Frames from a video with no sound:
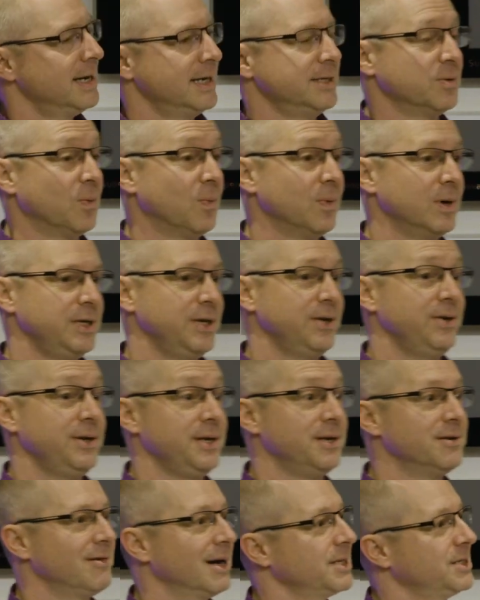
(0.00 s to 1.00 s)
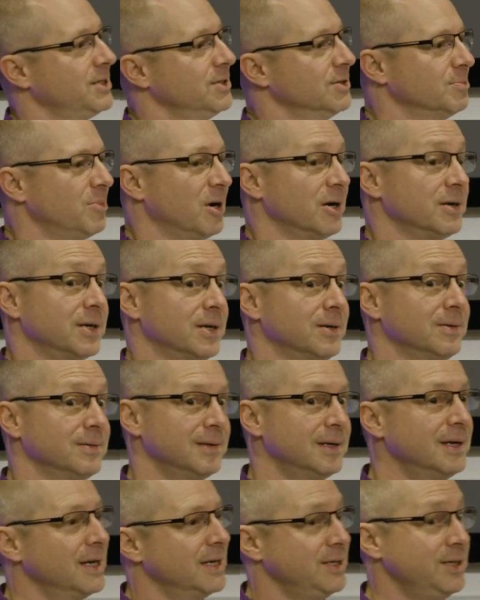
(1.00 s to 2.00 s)
is a unidirectional protocol,
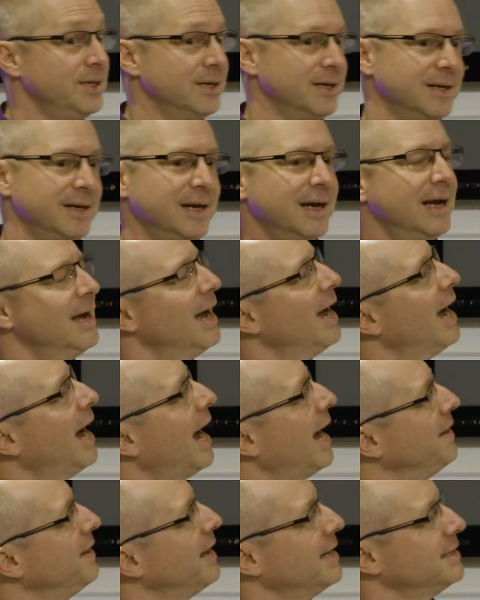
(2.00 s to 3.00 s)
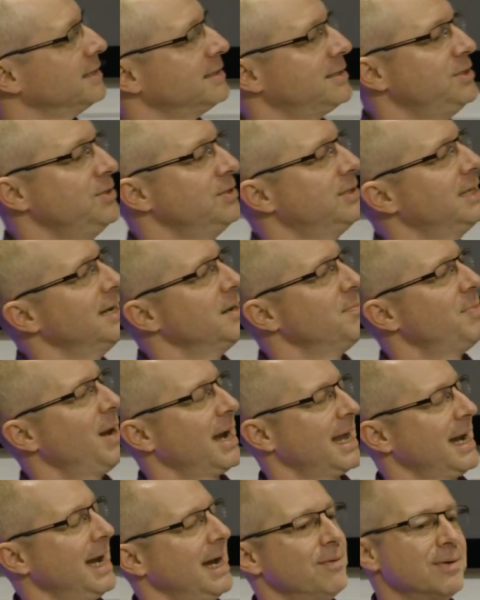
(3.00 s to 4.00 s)
and that's you send a
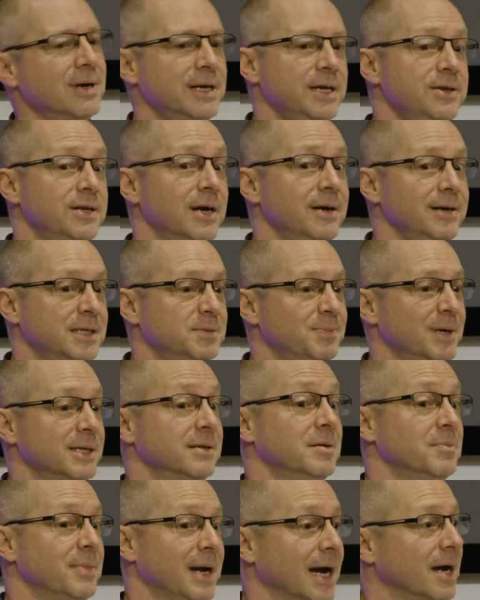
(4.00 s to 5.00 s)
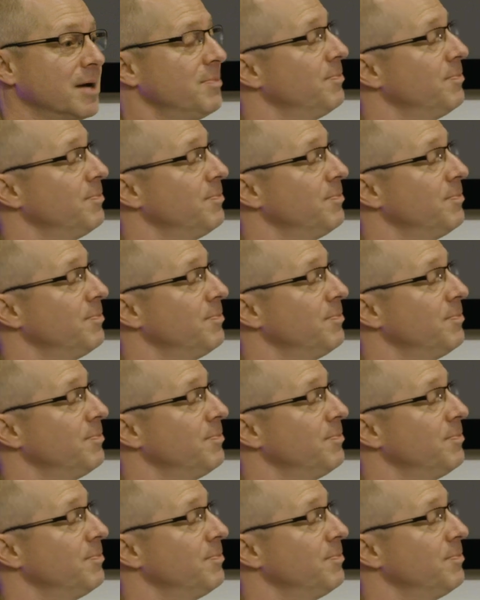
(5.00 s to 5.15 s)
packet out, you don't expect something back.